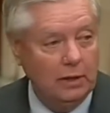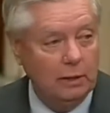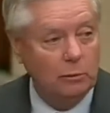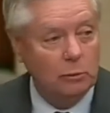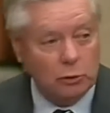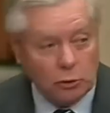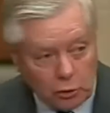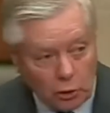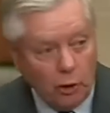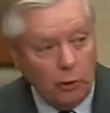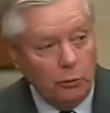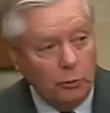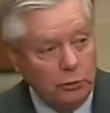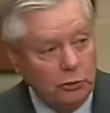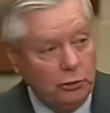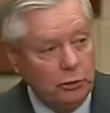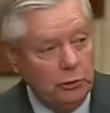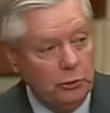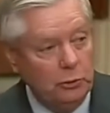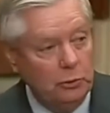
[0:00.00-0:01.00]
I'm gonna start with
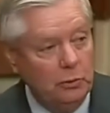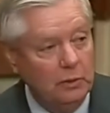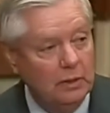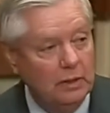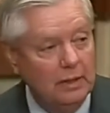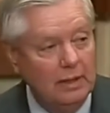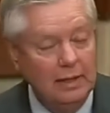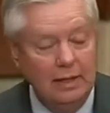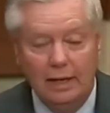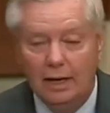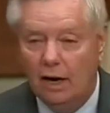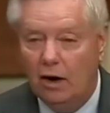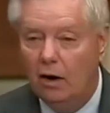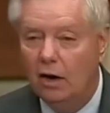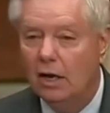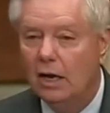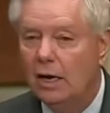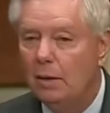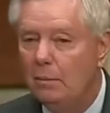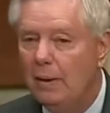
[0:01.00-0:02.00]
two.
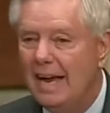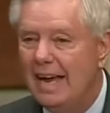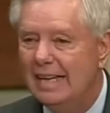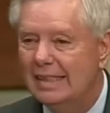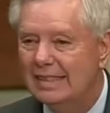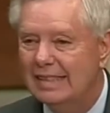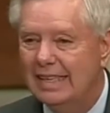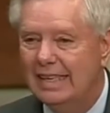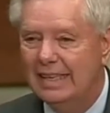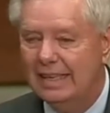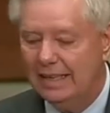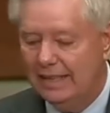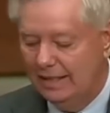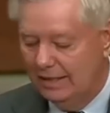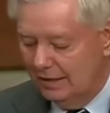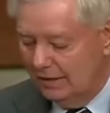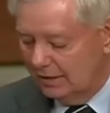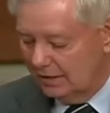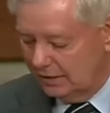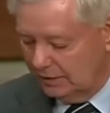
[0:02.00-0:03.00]
All I'm asking
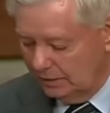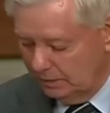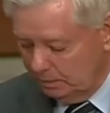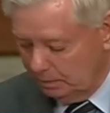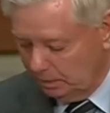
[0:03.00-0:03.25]
is